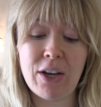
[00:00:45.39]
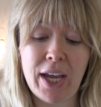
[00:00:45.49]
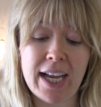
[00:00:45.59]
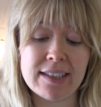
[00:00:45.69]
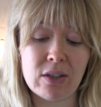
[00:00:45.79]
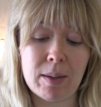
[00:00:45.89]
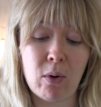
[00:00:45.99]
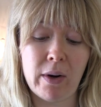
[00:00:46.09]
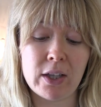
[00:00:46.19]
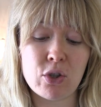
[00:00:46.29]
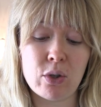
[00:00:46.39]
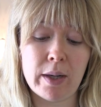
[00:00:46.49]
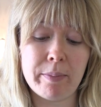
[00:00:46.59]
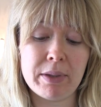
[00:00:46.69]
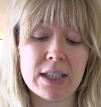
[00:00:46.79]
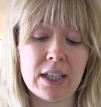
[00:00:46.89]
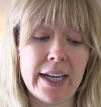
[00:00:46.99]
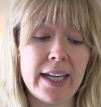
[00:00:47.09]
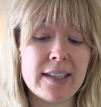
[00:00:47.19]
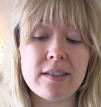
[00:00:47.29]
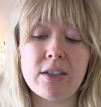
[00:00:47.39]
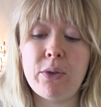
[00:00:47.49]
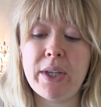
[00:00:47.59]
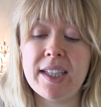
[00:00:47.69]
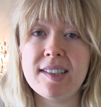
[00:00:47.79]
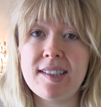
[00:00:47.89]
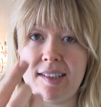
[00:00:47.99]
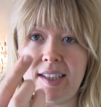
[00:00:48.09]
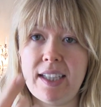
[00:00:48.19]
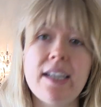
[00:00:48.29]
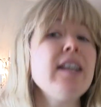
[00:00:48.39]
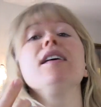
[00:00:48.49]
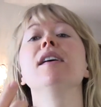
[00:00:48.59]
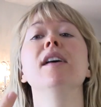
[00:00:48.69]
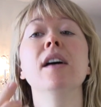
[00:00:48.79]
Okay, so I'm going to apply it so you can see.